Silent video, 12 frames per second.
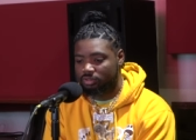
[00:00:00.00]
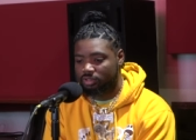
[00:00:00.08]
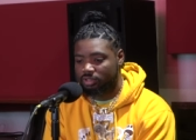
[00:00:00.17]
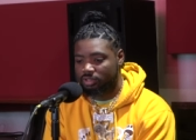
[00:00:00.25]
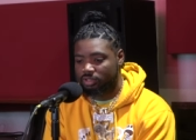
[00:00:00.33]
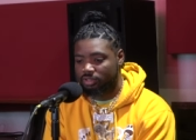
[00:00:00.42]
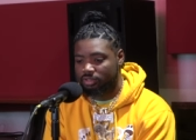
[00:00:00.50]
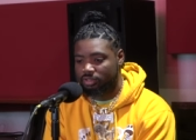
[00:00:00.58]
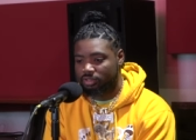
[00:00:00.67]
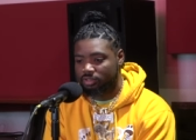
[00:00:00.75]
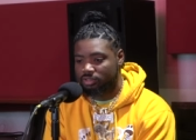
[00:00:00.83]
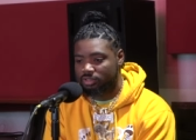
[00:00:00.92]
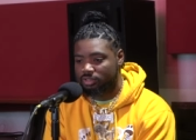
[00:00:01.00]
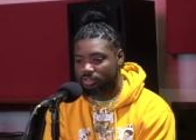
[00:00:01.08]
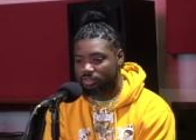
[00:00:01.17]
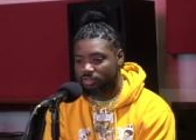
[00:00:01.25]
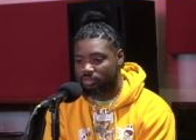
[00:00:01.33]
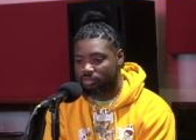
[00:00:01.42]
Uh, you know, just
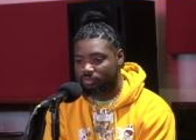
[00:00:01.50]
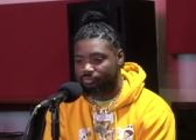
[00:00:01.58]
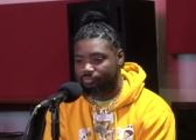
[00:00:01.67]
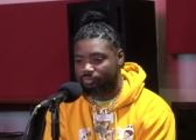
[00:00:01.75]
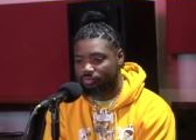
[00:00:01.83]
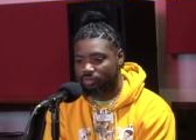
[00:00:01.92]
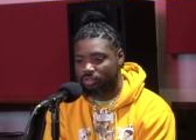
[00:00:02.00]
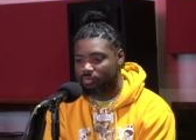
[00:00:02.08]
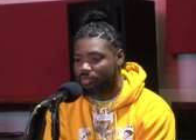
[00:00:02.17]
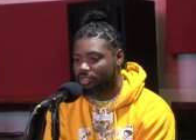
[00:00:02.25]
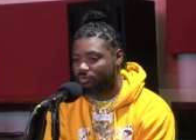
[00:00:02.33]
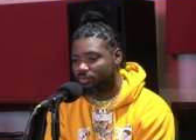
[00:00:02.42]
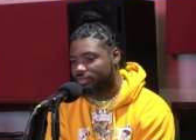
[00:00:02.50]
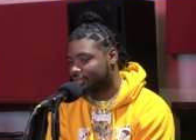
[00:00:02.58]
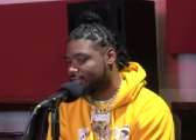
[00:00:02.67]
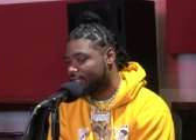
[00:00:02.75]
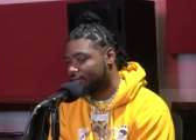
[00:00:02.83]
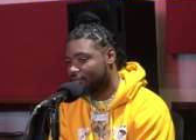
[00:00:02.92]
to do whatever,
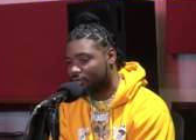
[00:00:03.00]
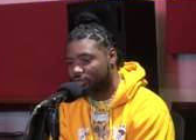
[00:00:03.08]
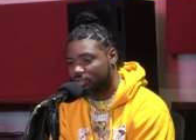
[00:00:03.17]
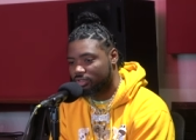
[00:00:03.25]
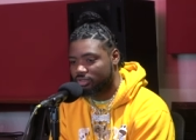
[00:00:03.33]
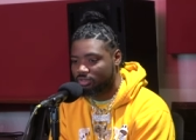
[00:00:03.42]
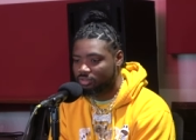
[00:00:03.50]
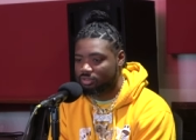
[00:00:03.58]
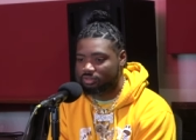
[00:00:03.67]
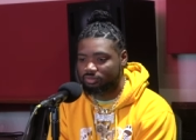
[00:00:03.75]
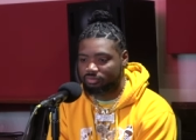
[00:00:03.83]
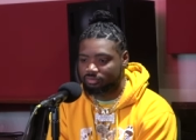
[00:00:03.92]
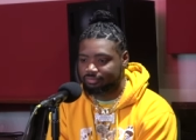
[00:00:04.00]
just stay focused, you know.